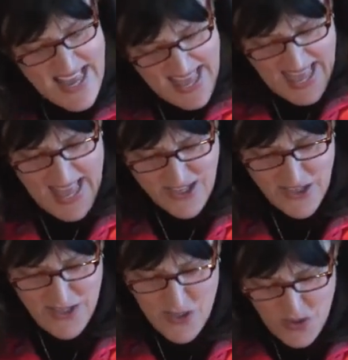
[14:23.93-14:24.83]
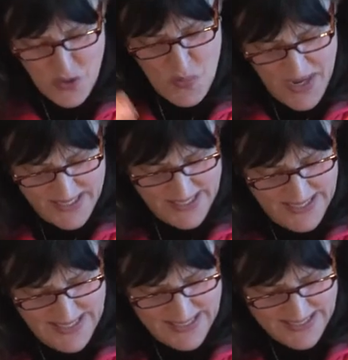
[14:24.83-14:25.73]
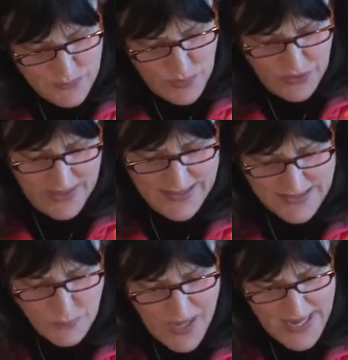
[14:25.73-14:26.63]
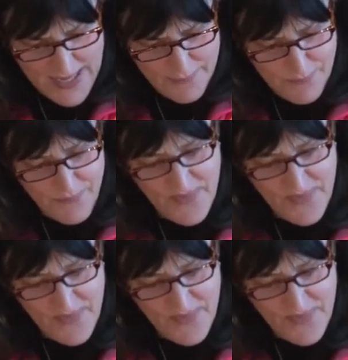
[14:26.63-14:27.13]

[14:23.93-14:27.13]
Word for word: actually do mentally experience pain.